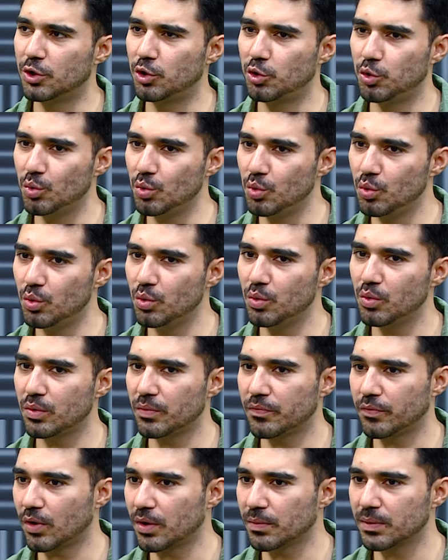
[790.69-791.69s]
too
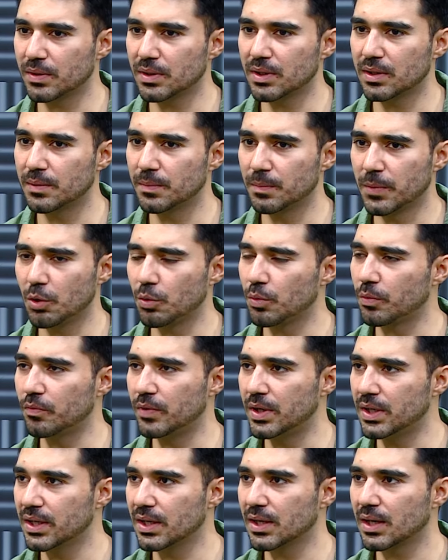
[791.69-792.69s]
for you know
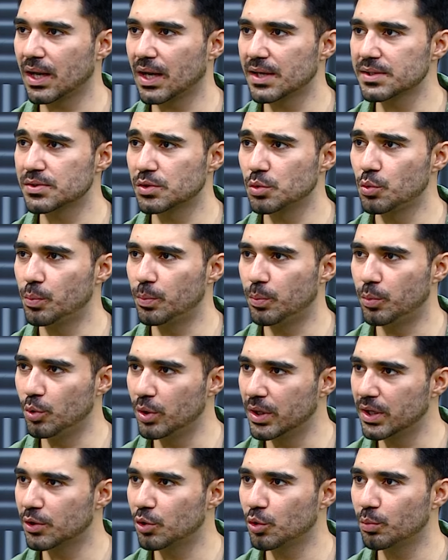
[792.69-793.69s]
working class too
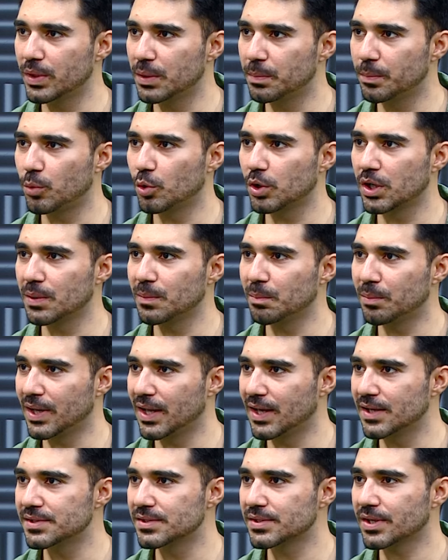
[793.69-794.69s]
poor to be put in
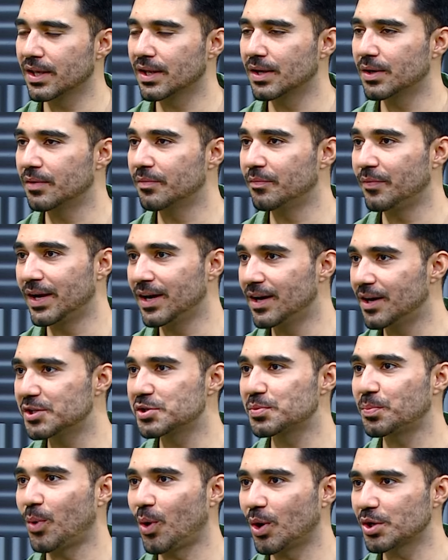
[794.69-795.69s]
place in very
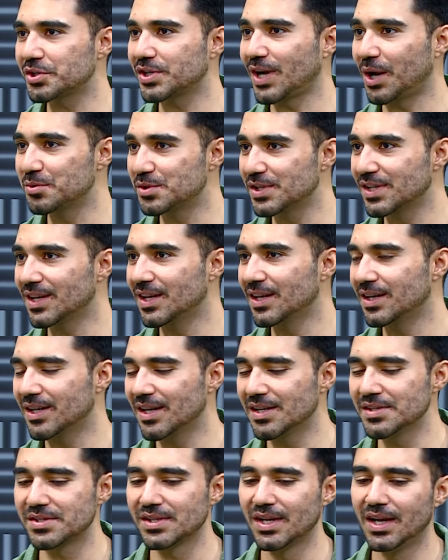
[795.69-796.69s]
rich posh housing
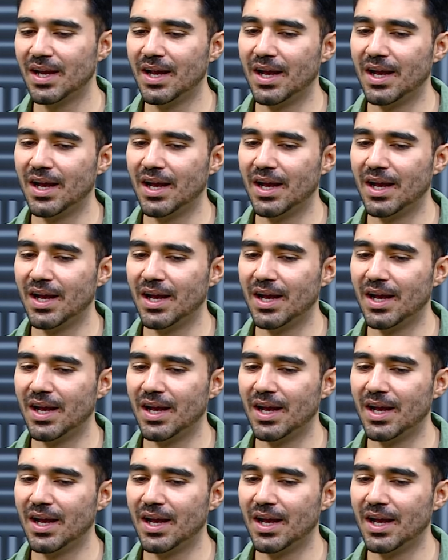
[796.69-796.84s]
areas